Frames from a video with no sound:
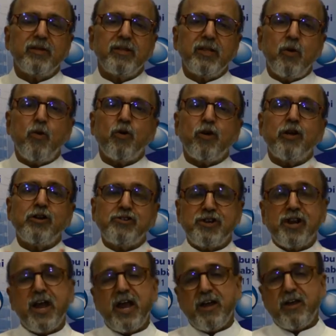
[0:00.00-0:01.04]
The overall
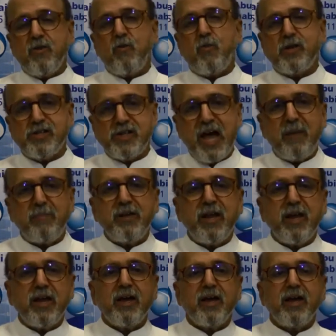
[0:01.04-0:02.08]
trade, what's
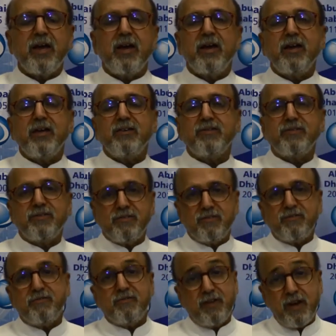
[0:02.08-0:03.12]
happening is
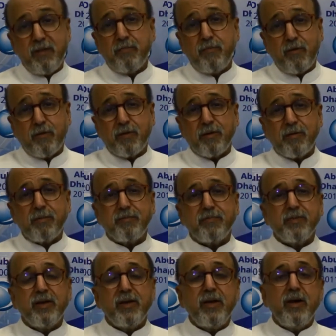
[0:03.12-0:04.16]
very important.
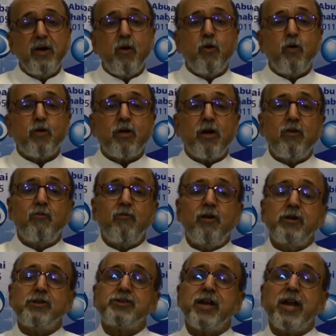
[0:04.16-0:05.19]
Overall
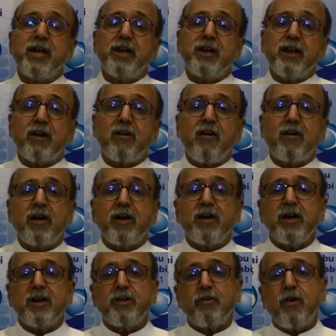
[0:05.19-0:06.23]
world trade recorded
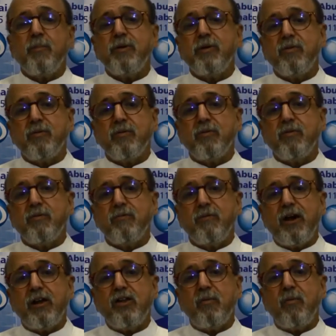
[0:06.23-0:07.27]
a drop in
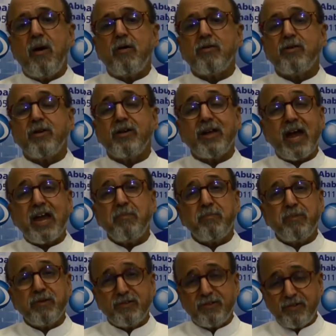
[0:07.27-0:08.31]
value about
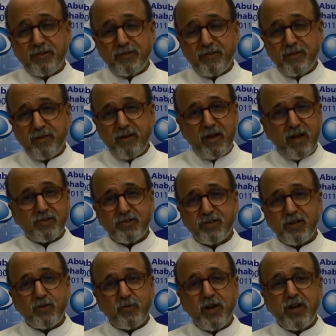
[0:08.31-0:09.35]
9% last
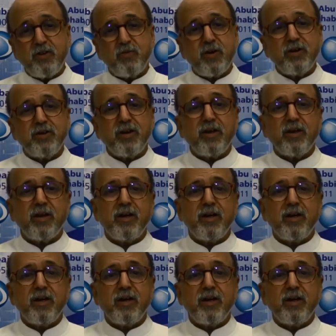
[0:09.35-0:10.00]
year, 2020.